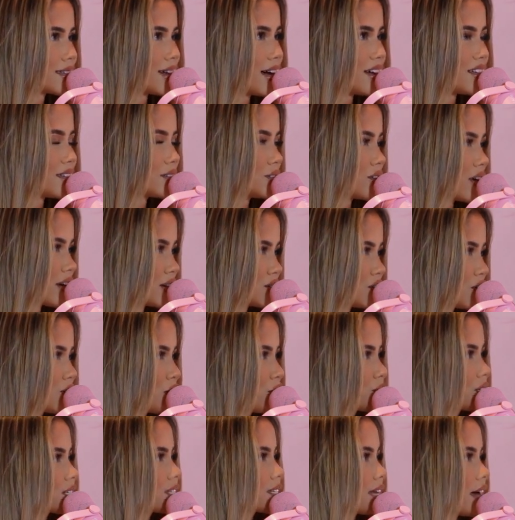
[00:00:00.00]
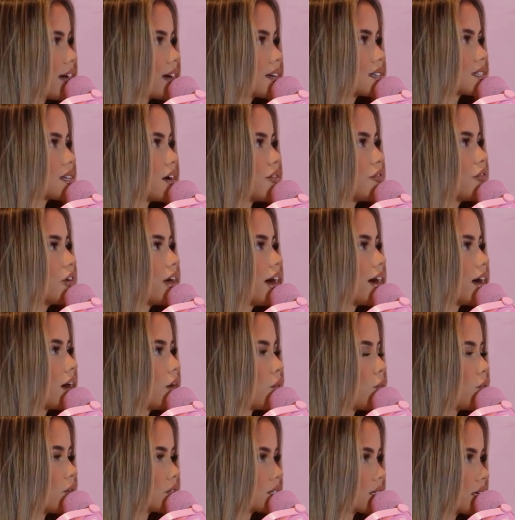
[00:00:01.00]
I like don't know what to say because I feel like I
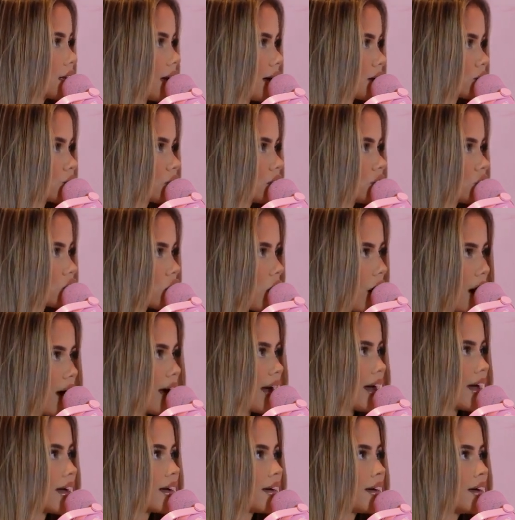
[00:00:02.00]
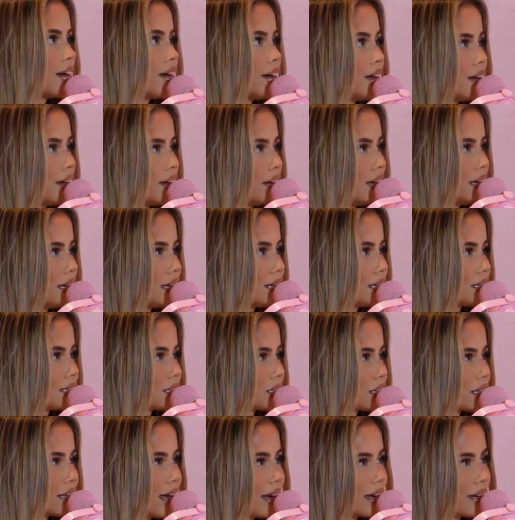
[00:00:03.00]
wasn't actually trying
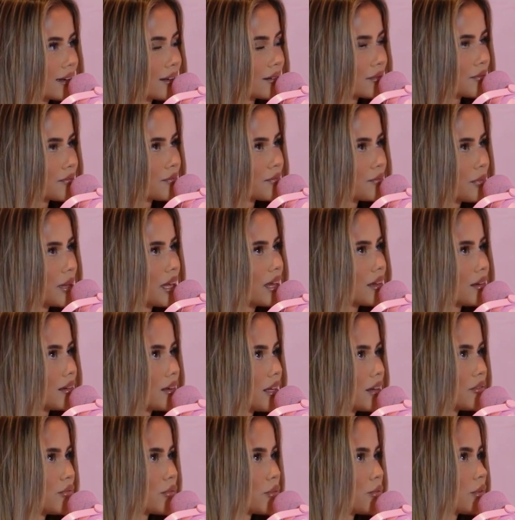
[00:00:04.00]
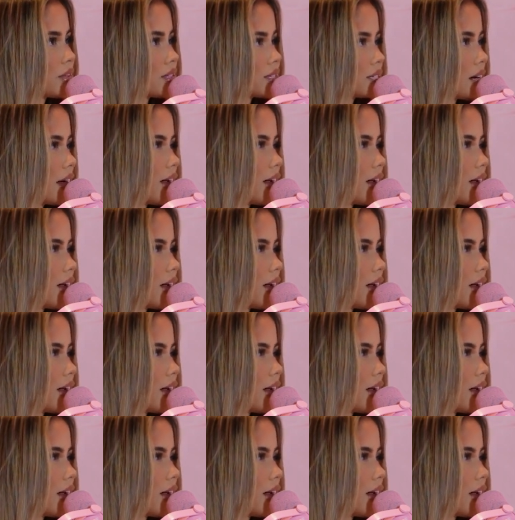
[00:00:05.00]
to like be an influencer.